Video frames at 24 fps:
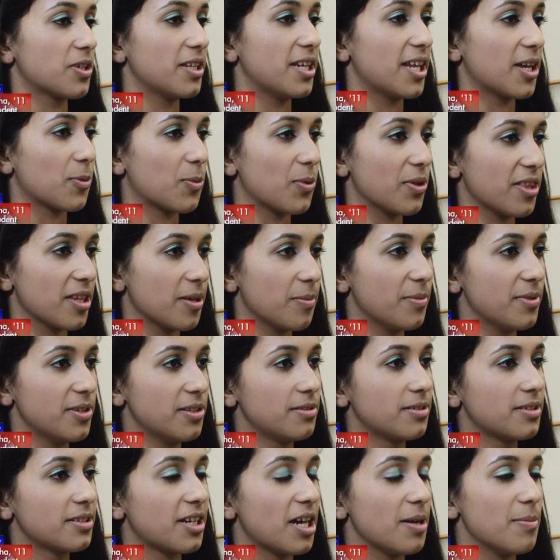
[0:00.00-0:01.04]
connect with them
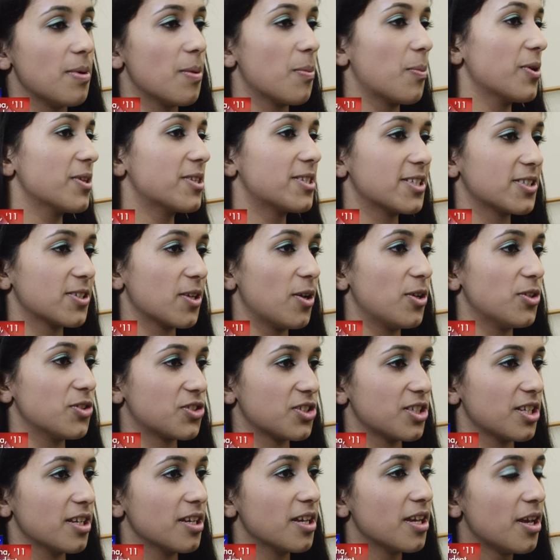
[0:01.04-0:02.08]
and come up with
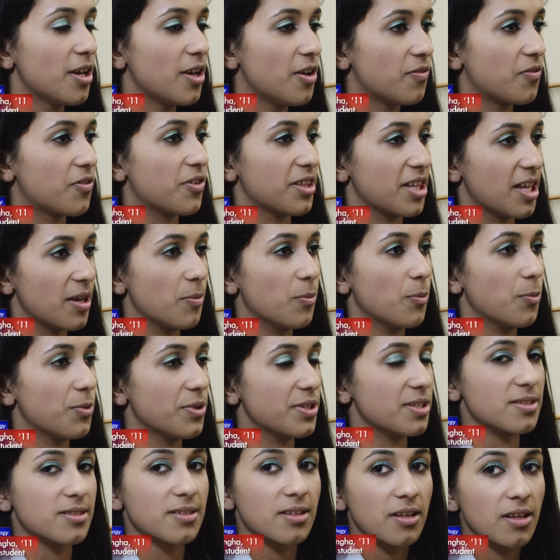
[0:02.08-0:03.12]
technology for them
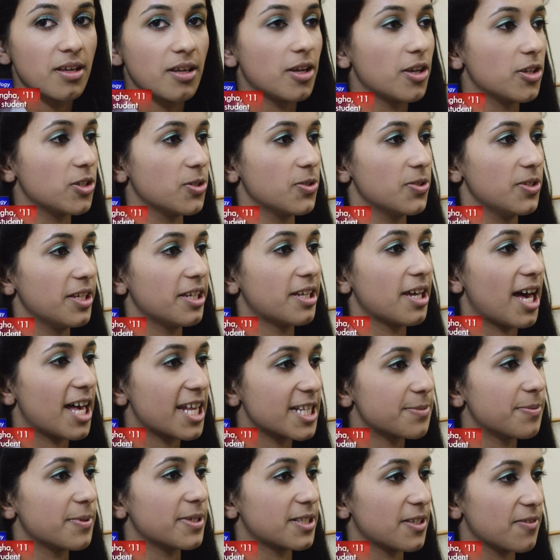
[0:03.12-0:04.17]
was a unique
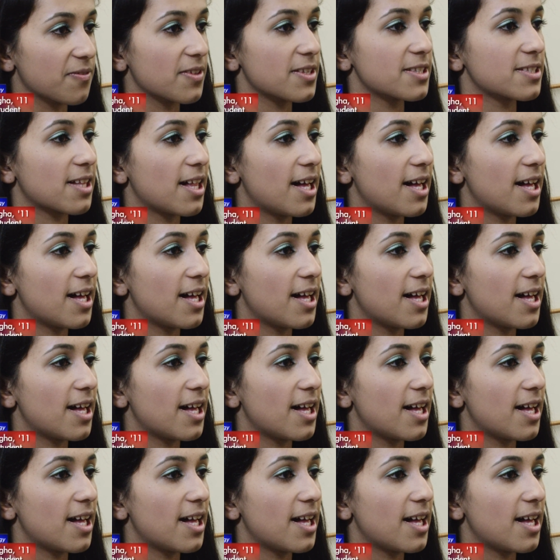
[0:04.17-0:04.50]
aspect of this